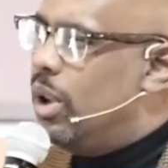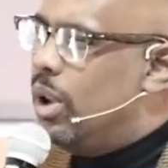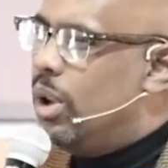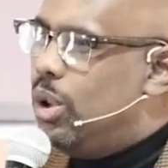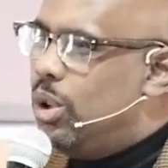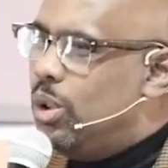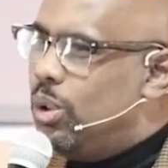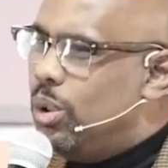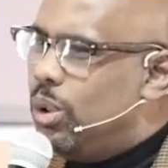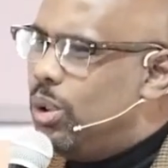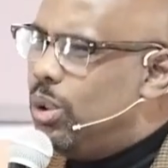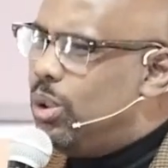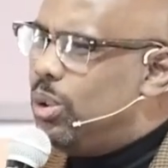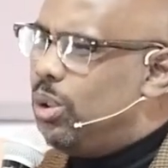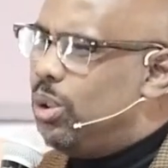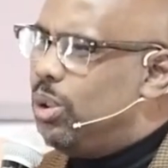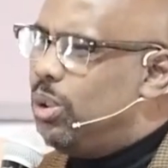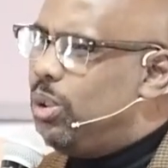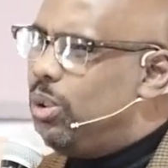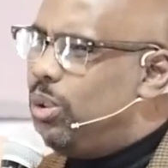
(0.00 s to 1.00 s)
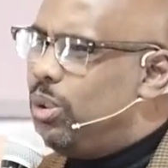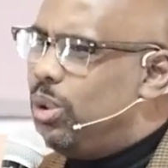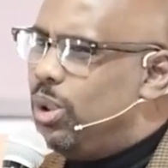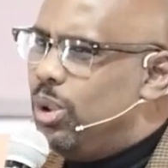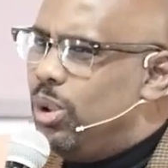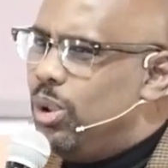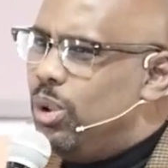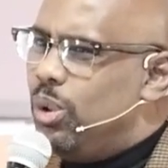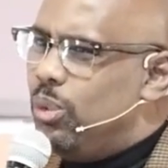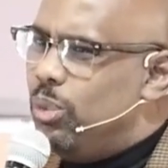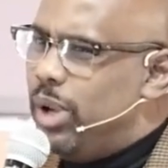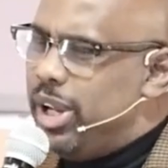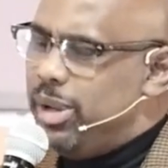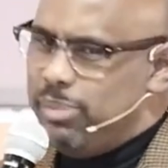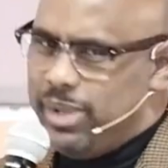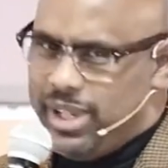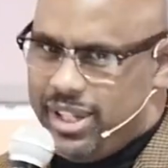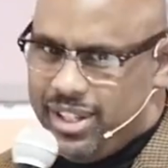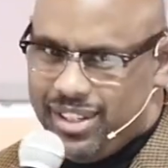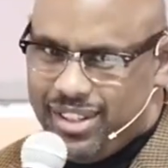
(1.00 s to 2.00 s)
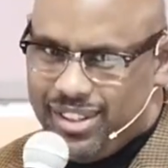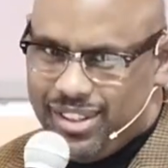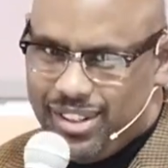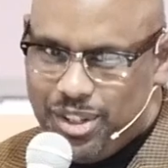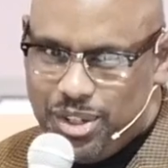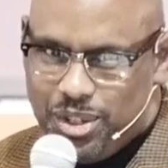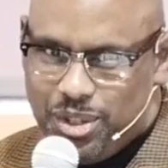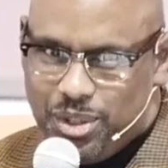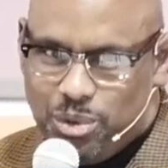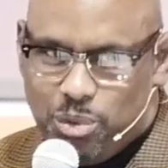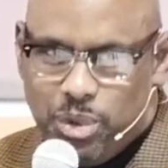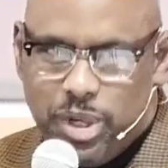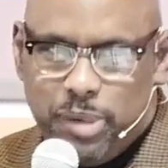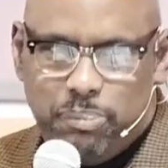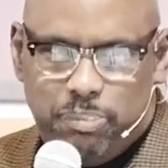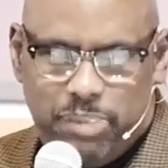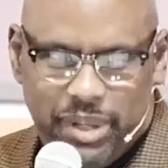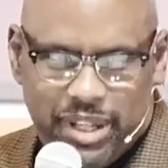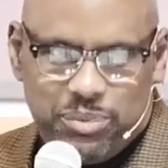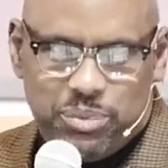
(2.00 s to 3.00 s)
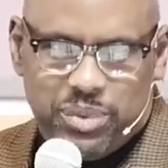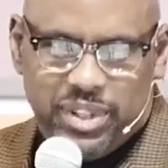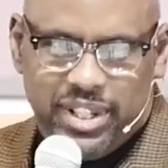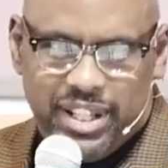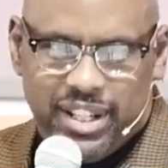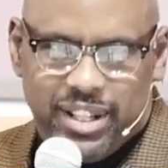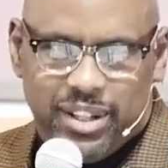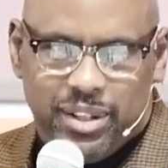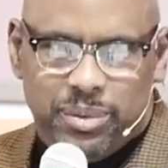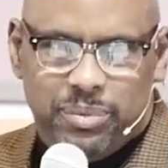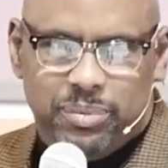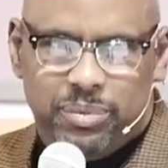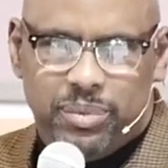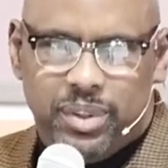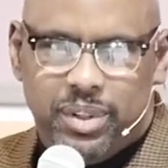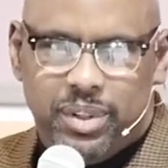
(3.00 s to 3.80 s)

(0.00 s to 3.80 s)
Who? Wait a minute. We've been with him,